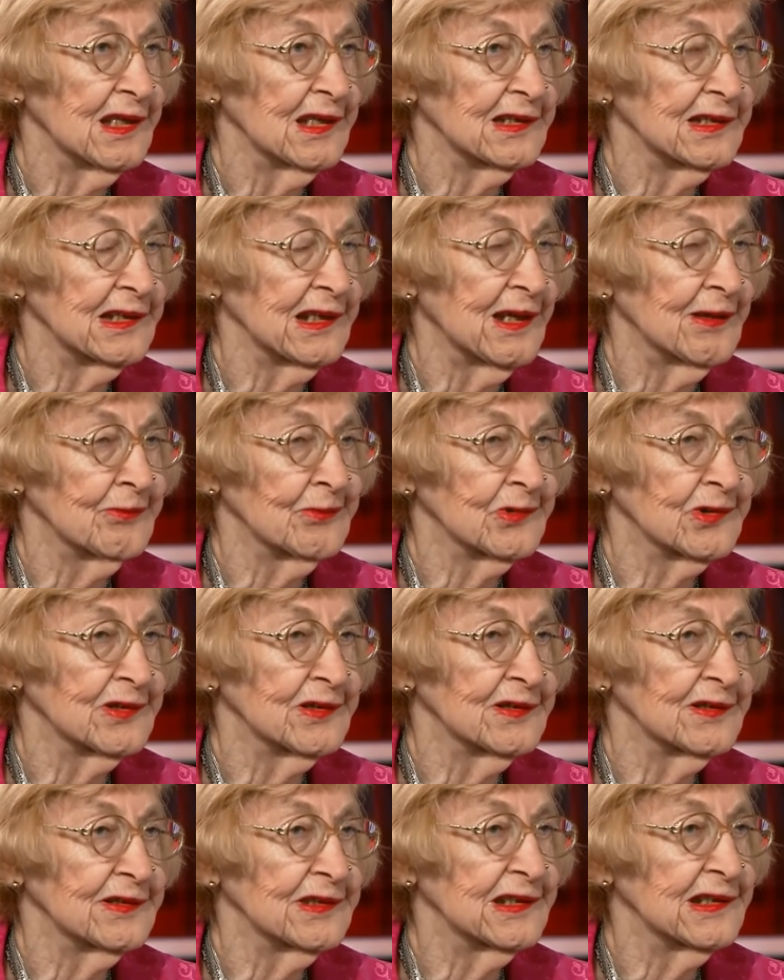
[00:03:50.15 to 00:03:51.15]

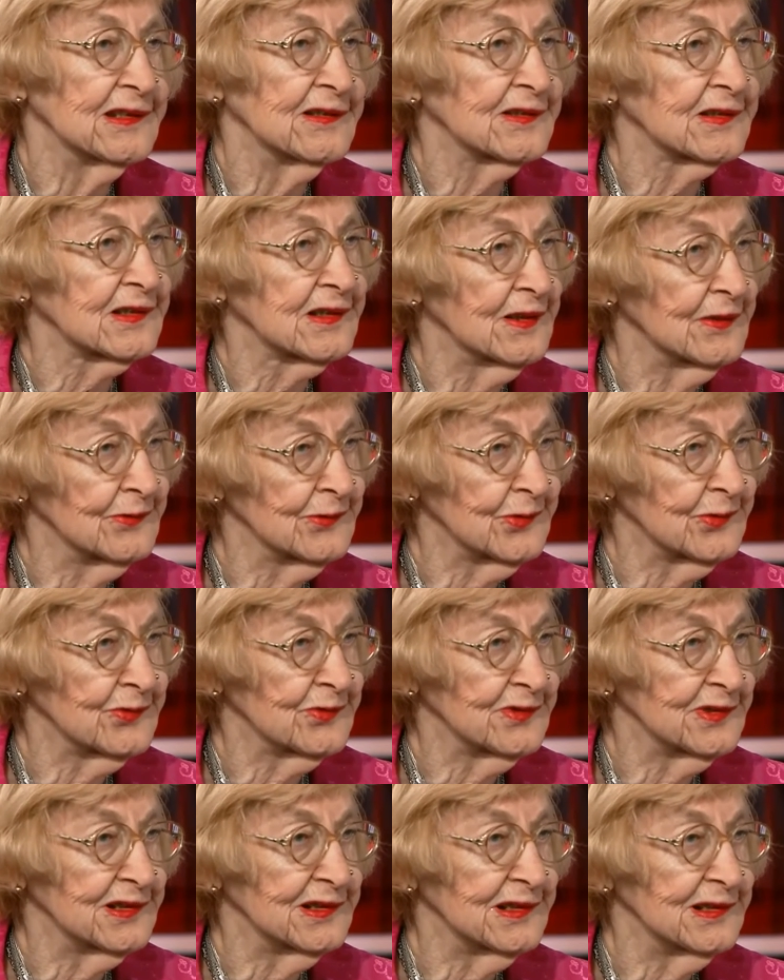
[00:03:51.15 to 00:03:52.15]
adopted their
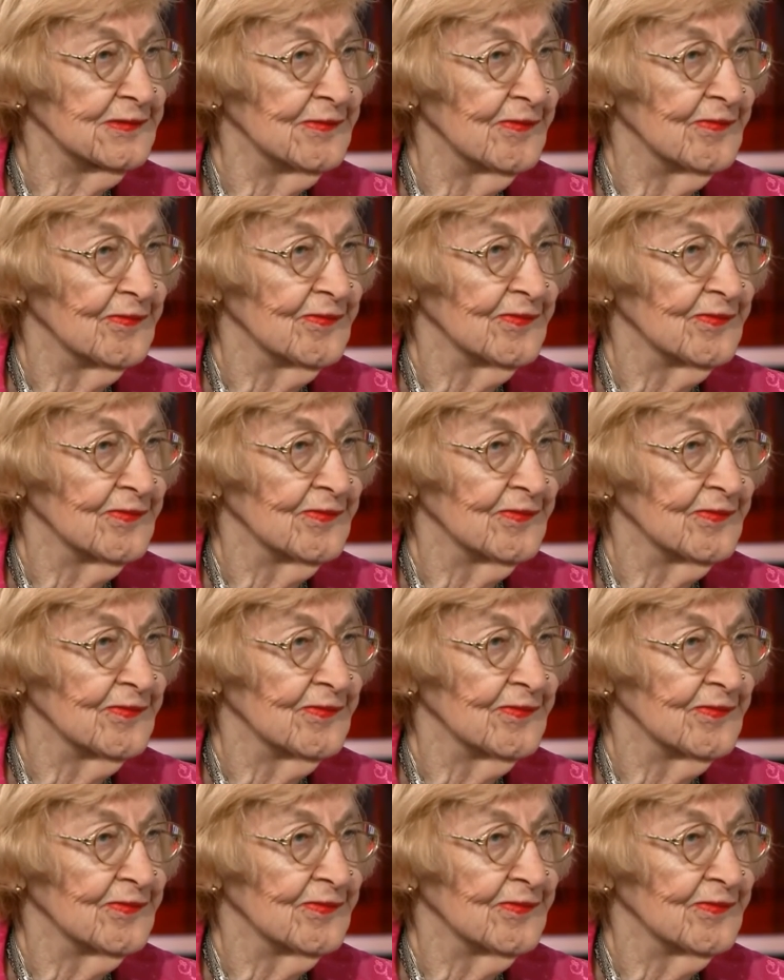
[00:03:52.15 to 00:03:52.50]
country